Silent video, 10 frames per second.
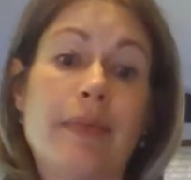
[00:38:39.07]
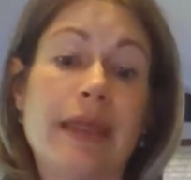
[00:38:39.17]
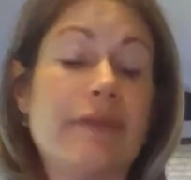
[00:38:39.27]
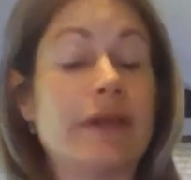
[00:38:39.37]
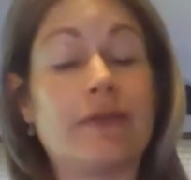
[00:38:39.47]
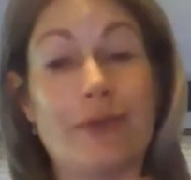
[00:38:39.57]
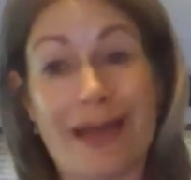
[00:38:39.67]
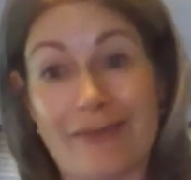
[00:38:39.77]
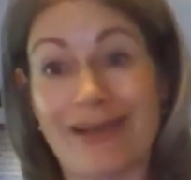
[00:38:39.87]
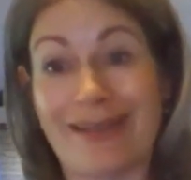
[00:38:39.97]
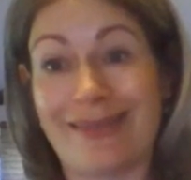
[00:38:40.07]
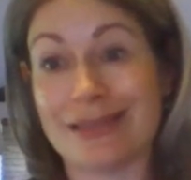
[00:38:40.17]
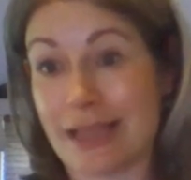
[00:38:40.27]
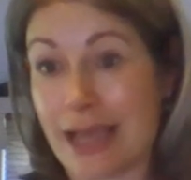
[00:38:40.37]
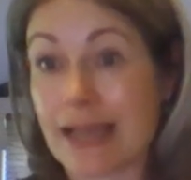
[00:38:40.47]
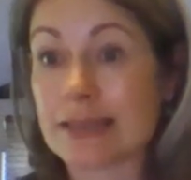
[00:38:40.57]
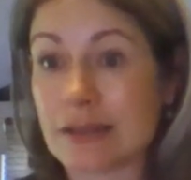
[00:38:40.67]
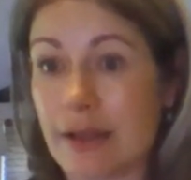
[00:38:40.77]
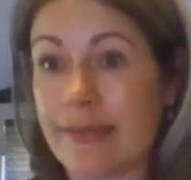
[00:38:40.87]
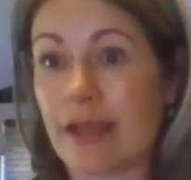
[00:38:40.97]
even if you have it in the
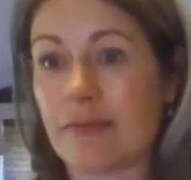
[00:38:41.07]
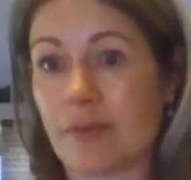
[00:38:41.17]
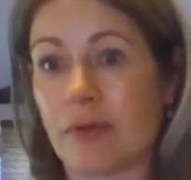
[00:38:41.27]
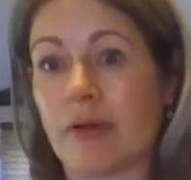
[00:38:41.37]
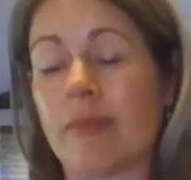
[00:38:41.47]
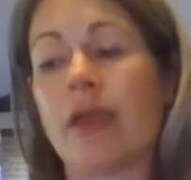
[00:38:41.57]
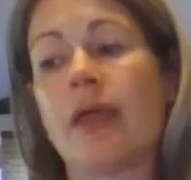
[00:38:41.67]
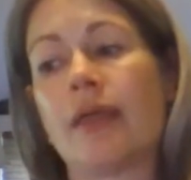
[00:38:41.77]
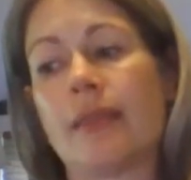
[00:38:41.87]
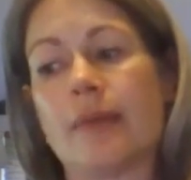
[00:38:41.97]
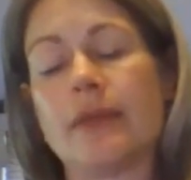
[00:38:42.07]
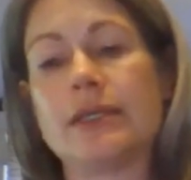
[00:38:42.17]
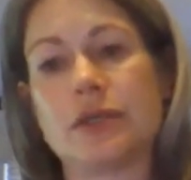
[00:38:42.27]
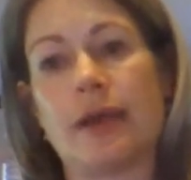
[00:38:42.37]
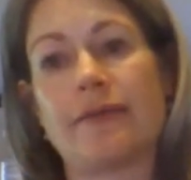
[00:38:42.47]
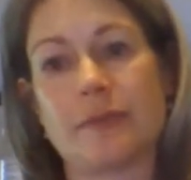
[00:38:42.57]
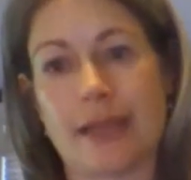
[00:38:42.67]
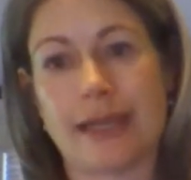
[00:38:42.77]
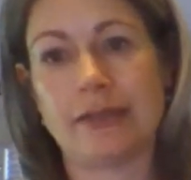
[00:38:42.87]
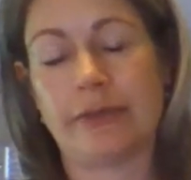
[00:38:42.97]
text on that form, that means you have to
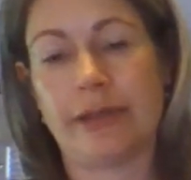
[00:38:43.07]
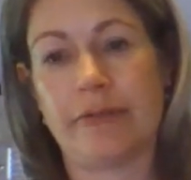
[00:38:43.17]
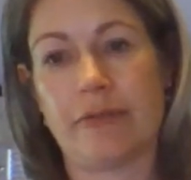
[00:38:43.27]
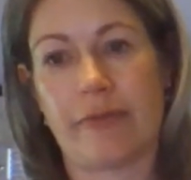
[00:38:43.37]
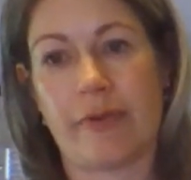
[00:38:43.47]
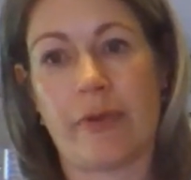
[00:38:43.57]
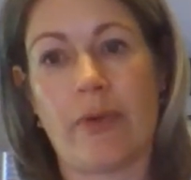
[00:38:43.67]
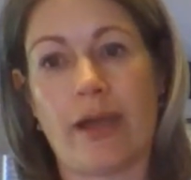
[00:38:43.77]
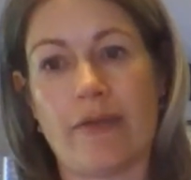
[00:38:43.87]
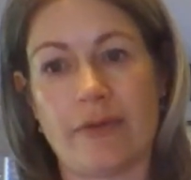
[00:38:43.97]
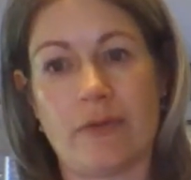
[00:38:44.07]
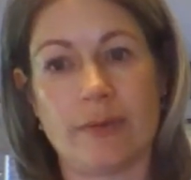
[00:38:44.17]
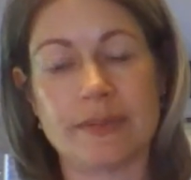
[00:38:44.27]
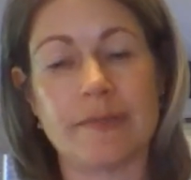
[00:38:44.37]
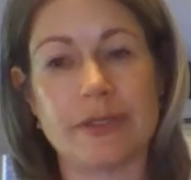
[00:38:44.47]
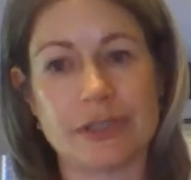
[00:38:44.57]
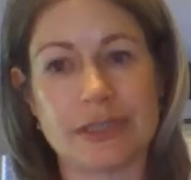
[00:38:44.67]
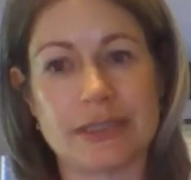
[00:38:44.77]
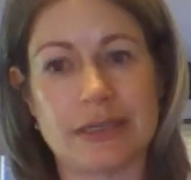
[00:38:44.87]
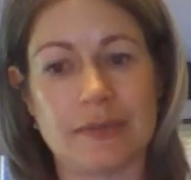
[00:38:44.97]
manually review every form
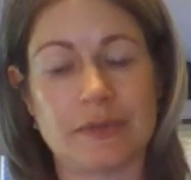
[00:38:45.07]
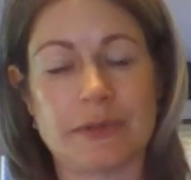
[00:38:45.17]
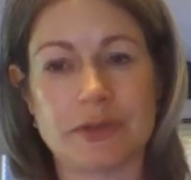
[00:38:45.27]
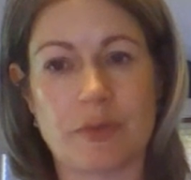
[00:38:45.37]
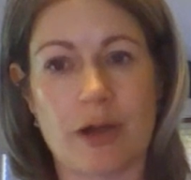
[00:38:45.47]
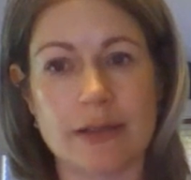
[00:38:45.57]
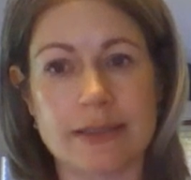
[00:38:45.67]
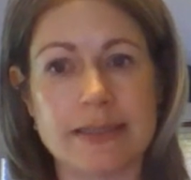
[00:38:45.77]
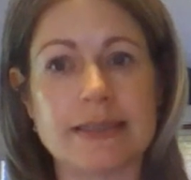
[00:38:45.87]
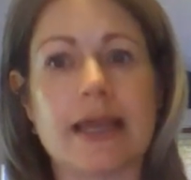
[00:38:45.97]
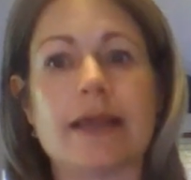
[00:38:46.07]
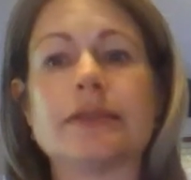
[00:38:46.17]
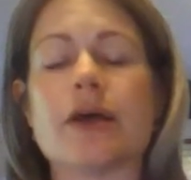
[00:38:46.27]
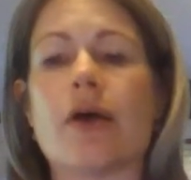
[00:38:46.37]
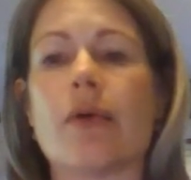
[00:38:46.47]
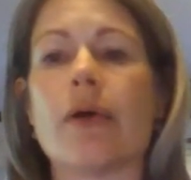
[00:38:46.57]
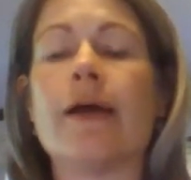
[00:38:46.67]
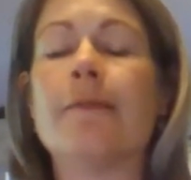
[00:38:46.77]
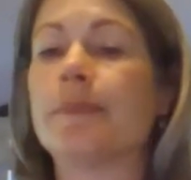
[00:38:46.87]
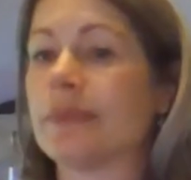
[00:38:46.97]
submission to see which ones are proxies. And so